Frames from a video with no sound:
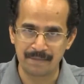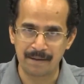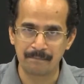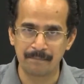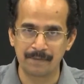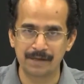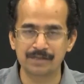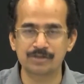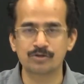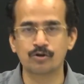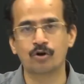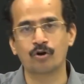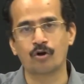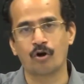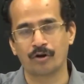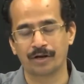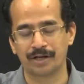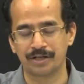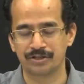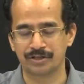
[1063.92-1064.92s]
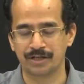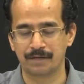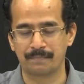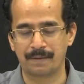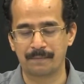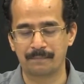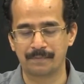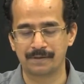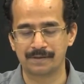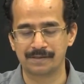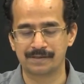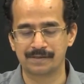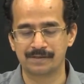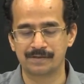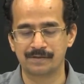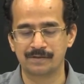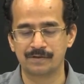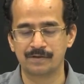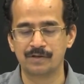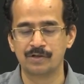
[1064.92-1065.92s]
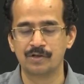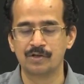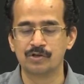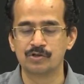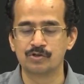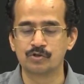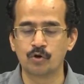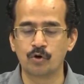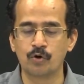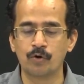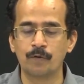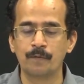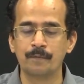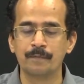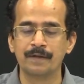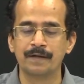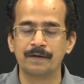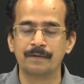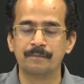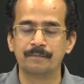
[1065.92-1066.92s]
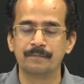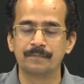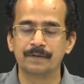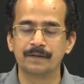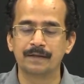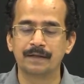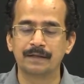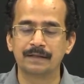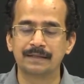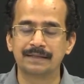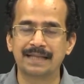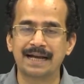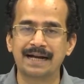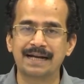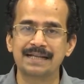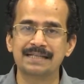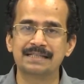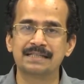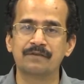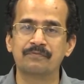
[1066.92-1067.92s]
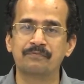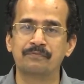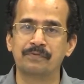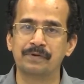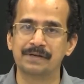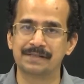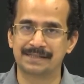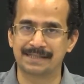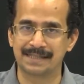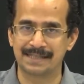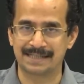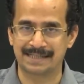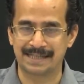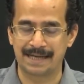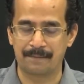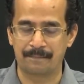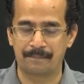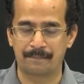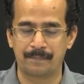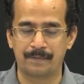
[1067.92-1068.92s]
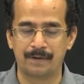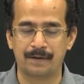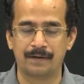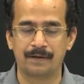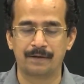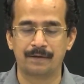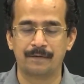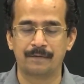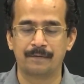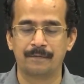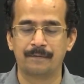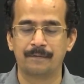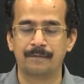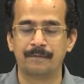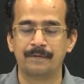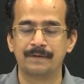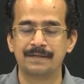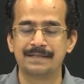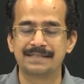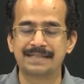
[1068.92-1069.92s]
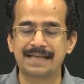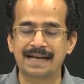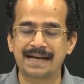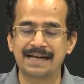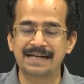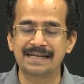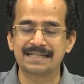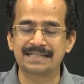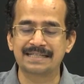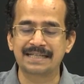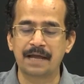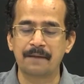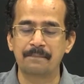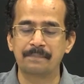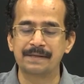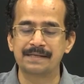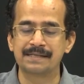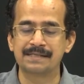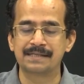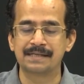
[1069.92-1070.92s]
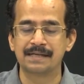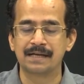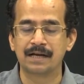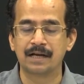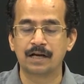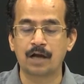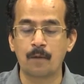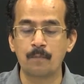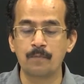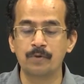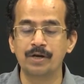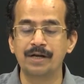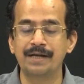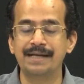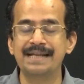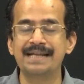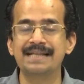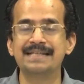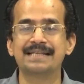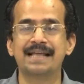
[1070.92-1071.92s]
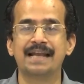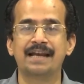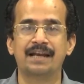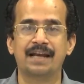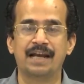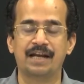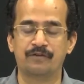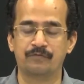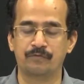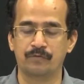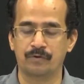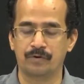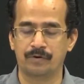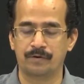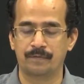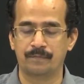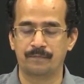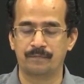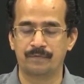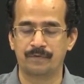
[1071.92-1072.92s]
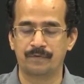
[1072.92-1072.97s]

Once some part of tacit knowledge has become explicit, then groups have to be formed, group sharing should be done, learning